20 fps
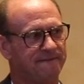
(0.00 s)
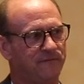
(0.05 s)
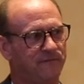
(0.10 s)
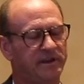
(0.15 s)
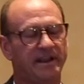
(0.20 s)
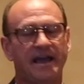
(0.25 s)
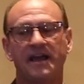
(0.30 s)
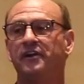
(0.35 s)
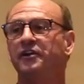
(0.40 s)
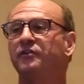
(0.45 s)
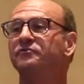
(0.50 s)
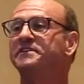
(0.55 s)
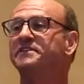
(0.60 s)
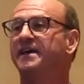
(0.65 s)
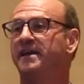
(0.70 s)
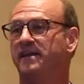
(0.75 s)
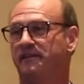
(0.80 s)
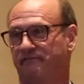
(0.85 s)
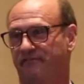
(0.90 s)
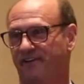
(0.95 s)
Well, you got to know
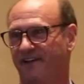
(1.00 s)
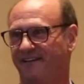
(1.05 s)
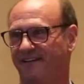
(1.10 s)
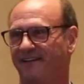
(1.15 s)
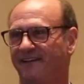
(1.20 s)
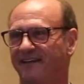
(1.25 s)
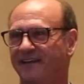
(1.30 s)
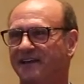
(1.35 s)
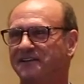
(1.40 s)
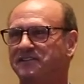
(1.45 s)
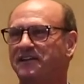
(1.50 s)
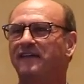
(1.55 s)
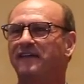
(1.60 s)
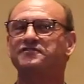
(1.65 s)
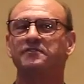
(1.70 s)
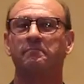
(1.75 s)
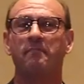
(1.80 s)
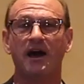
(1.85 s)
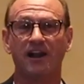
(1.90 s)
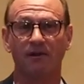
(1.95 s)
Dave.
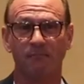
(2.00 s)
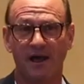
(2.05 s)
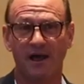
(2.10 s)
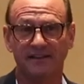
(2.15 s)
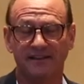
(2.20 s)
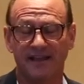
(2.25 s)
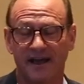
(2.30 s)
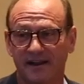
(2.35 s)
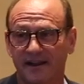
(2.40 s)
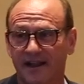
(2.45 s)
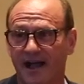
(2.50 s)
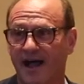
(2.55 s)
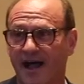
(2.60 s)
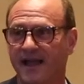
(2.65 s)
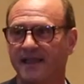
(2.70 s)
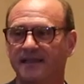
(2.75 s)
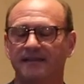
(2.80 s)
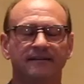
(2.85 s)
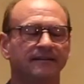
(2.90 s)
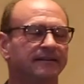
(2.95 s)
Dave's a bottom line kind of
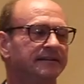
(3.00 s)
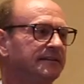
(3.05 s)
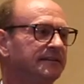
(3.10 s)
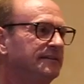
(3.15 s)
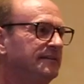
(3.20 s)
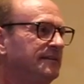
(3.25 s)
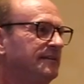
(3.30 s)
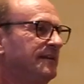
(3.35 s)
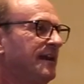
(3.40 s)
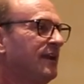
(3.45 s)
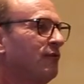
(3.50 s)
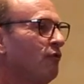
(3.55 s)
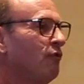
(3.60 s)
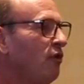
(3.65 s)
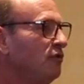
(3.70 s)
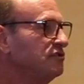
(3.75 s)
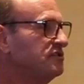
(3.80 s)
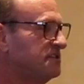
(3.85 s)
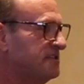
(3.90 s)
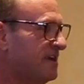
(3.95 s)
guy, kind of
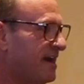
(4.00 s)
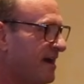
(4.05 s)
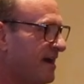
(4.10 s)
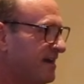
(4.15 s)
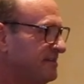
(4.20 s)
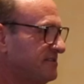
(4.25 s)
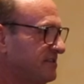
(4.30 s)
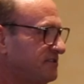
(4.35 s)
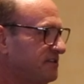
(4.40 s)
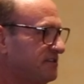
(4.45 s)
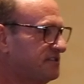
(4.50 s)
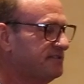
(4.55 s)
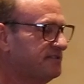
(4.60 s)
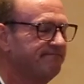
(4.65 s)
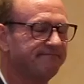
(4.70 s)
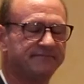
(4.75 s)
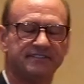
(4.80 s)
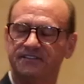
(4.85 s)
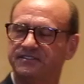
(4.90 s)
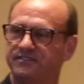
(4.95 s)
rolls his eyes and
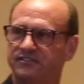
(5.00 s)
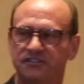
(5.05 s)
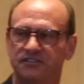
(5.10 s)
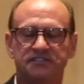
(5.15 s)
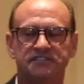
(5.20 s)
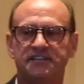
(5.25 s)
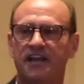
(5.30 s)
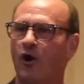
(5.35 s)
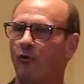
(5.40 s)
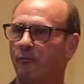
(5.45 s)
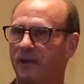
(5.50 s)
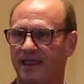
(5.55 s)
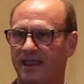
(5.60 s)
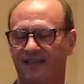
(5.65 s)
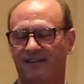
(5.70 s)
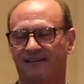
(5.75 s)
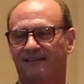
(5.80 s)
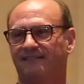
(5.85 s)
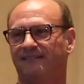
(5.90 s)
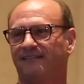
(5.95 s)
just, just, just tell
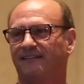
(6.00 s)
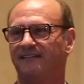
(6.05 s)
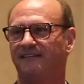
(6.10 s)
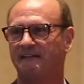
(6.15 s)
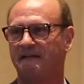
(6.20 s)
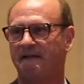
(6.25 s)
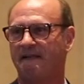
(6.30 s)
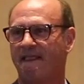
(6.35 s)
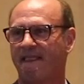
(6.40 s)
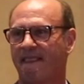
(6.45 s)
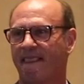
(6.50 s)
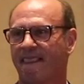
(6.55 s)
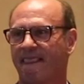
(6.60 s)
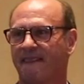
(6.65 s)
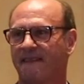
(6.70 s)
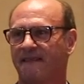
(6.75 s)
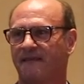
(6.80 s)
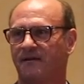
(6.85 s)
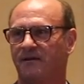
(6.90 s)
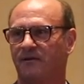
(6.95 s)
me.
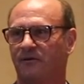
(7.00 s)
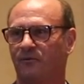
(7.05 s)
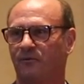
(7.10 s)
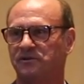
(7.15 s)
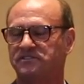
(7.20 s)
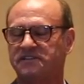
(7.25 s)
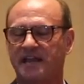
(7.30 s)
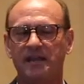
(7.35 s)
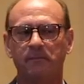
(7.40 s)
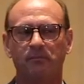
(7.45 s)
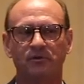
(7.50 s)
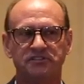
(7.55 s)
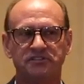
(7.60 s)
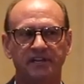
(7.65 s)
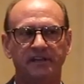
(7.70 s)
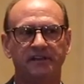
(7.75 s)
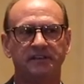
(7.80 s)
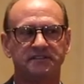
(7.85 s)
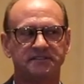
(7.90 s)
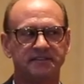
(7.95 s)
Well, Sandy
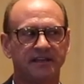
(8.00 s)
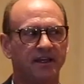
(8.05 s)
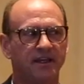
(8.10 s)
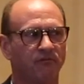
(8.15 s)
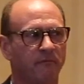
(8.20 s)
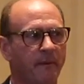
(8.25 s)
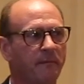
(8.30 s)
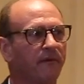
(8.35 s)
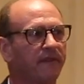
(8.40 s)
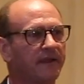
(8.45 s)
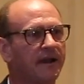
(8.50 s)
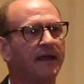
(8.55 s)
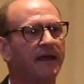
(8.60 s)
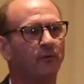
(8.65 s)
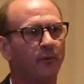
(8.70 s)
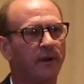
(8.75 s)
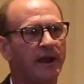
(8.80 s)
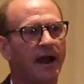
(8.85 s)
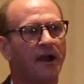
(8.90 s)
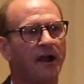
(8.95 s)
proceeded to say, Remember the guy
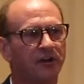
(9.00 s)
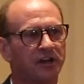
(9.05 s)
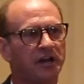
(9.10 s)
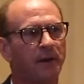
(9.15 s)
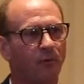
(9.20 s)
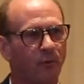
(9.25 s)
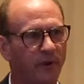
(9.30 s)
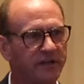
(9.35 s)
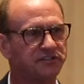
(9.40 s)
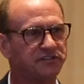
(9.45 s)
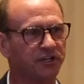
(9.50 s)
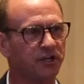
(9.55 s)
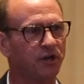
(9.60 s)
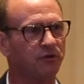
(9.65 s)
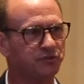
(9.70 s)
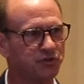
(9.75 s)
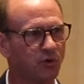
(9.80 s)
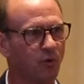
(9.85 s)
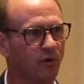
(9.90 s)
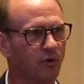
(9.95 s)
that we hired a couple weeks
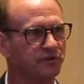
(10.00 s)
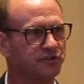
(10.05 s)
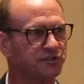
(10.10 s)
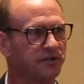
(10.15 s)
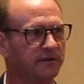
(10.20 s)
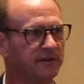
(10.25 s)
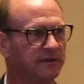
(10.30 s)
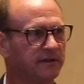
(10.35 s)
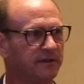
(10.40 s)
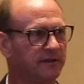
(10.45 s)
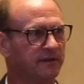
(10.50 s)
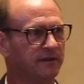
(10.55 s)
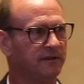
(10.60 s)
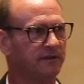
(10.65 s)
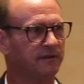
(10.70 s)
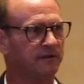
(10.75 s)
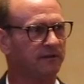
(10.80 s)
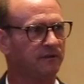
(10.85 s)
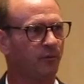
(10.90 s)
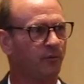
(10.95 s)
ago, George?
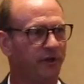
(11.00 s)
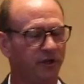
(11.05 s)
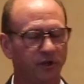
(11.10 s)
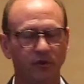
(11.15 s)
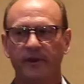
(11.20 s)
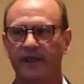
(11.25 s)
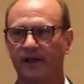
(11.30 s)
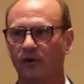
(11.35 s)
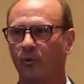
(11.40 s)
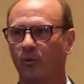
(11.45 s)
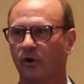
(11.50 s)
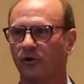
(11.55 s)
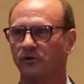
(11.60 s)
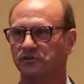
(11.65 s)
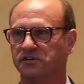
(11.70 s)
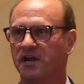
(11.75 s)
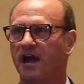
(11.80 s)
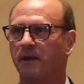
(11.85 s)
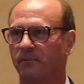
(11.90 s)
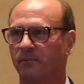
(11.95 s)
Well, you knew he had a
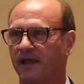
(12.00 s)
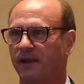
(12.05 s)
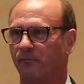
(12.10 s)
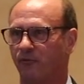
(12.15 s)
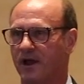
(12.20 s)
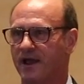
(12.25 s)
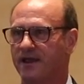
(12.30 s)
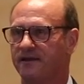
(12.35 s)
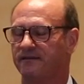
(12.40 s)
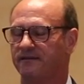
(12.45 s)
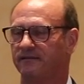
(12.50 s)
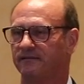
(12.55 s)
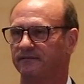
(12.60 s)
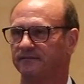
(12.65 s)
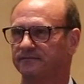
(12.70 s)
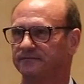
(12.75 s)
workers' comp claim, right?